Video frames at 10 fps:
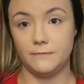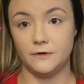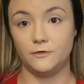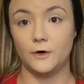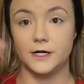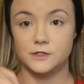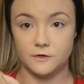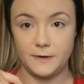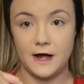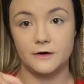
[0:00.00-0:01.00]
Before I do the
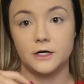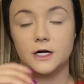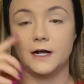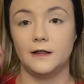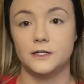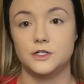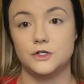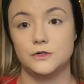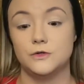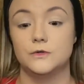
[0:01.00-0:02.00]
powder, I like
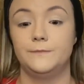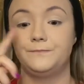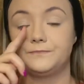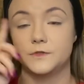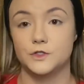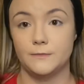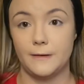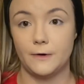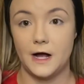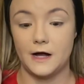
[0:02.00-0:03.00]
to do my
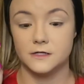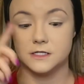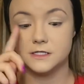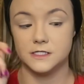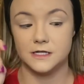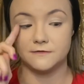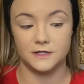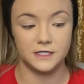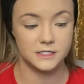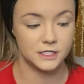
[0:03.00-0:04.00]
brows and then see if they
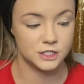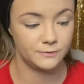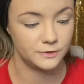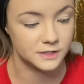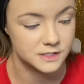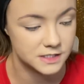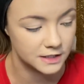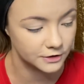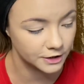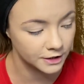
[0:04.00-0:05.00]
need touch up with
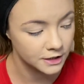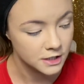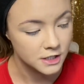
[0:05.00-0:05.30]
concealer.